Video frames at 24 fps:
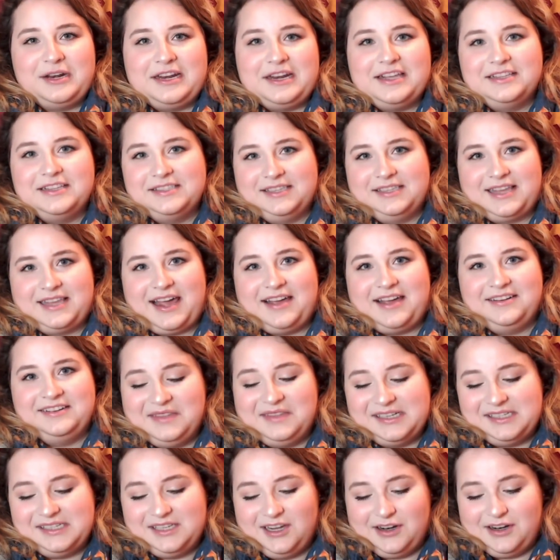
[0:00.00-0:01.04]
needs that
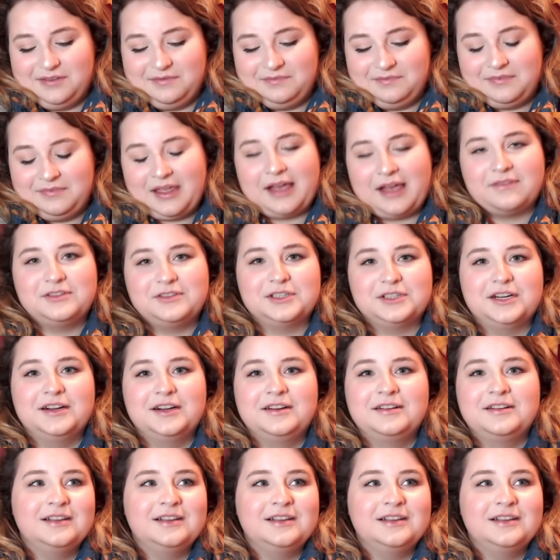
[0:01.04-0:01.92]
this year after